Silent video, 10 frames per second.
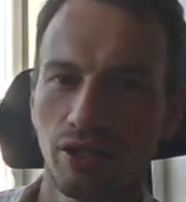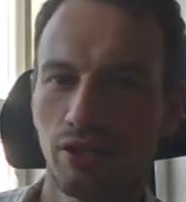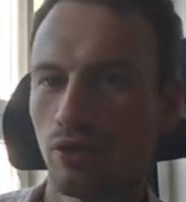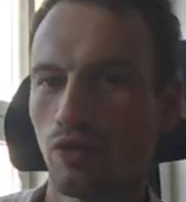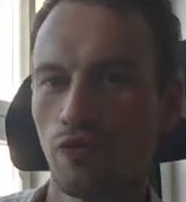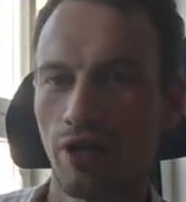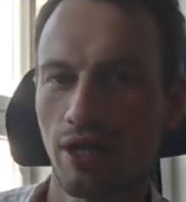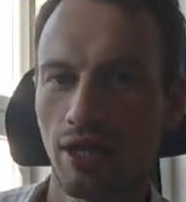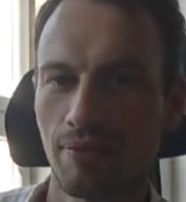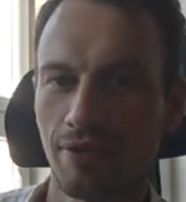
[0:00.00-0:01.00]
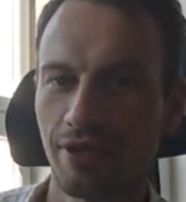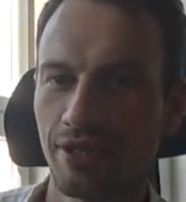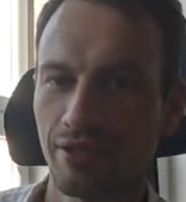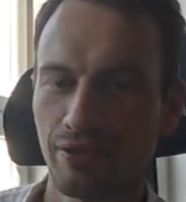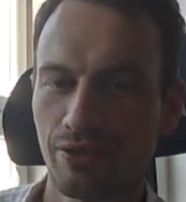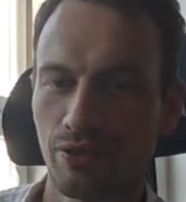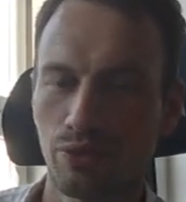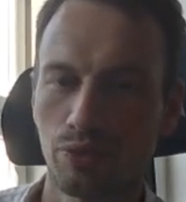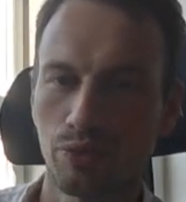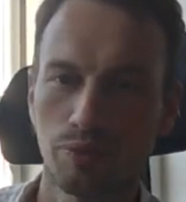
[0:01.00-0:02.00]
of our library.
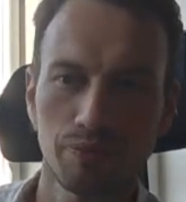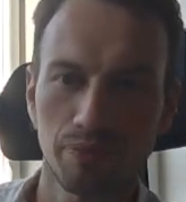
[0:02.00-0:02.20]
So